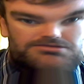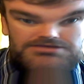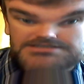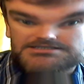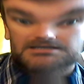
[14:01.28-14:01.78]

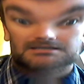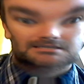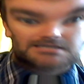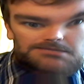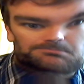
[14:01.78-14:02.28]
Need to
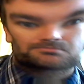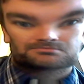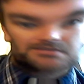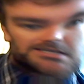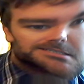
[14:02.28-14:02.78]
keep
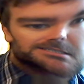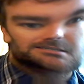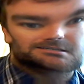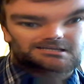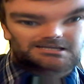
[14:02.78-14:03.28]

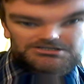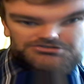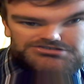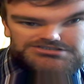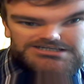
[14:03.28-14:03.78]
this
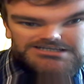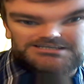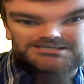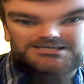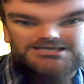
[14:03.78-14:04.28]

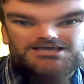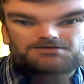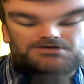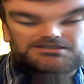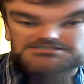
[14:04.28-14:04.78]
interesting, but